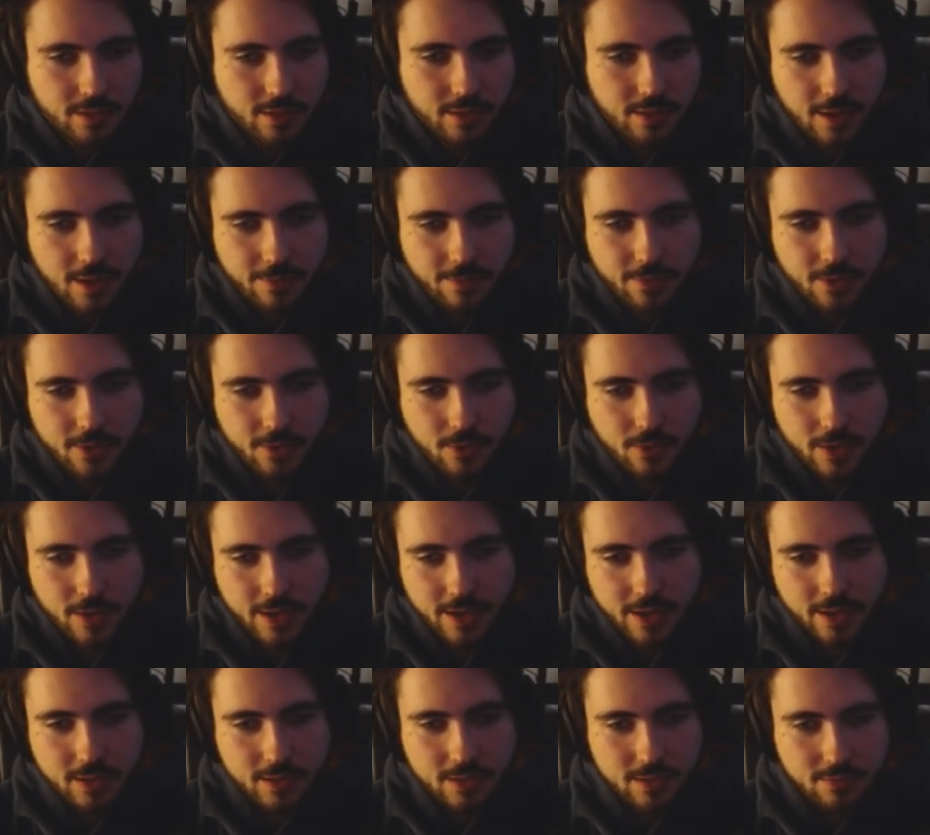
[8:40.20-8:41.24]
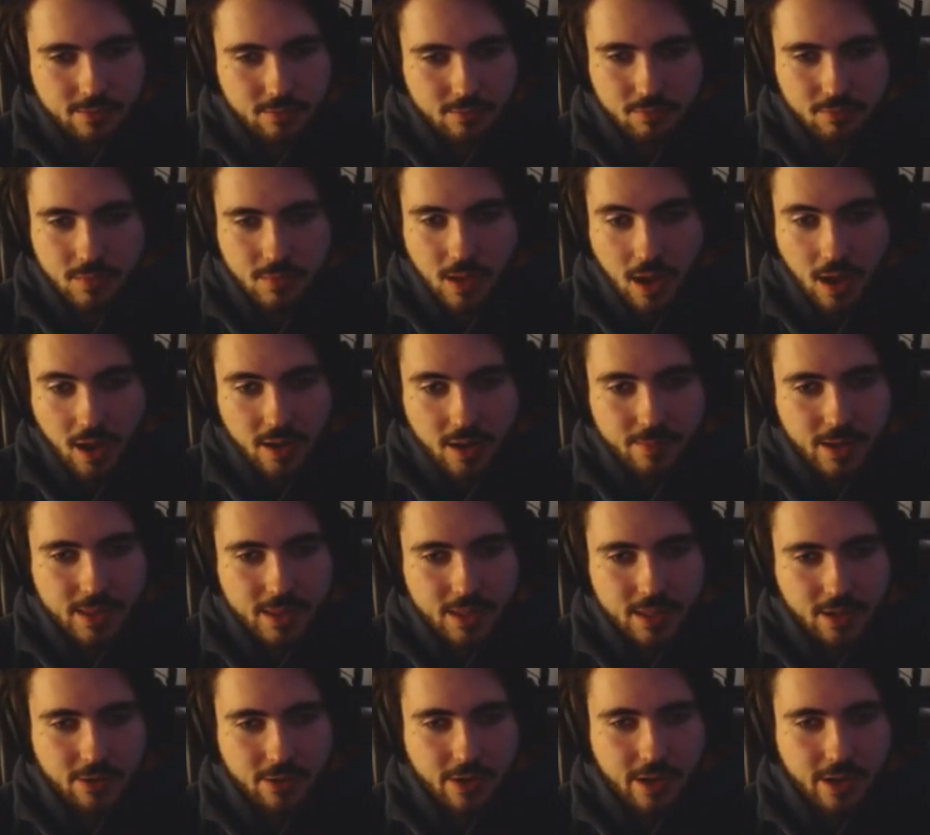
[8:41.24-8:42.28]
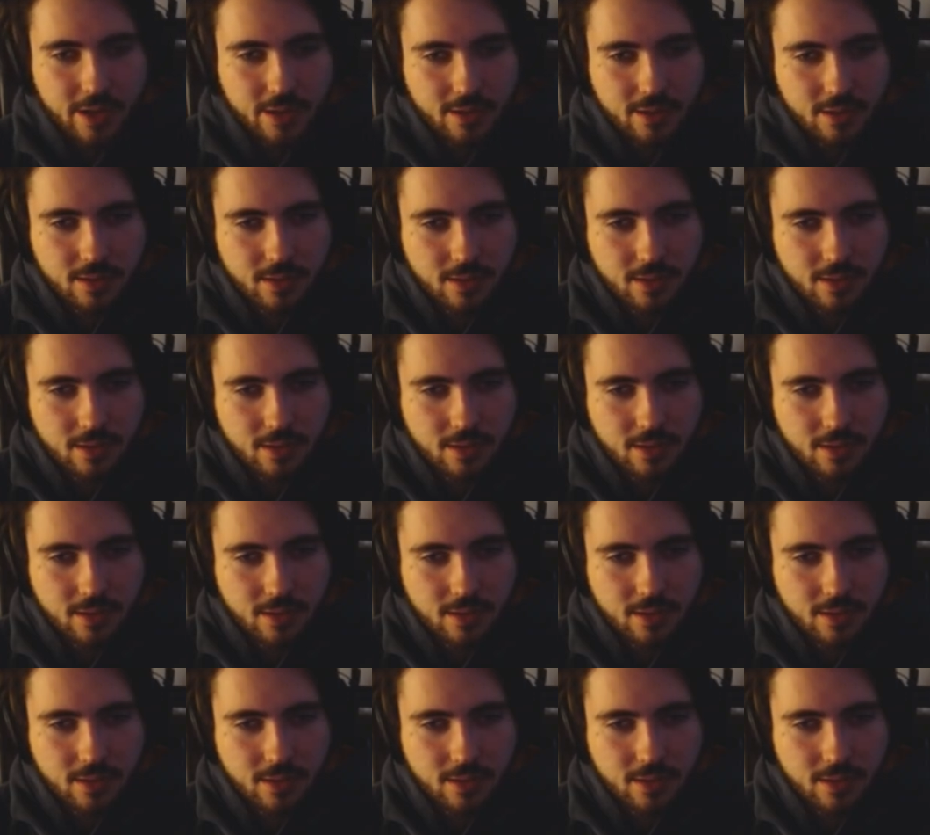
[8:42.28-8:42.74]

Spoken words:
if you want to automate the grain.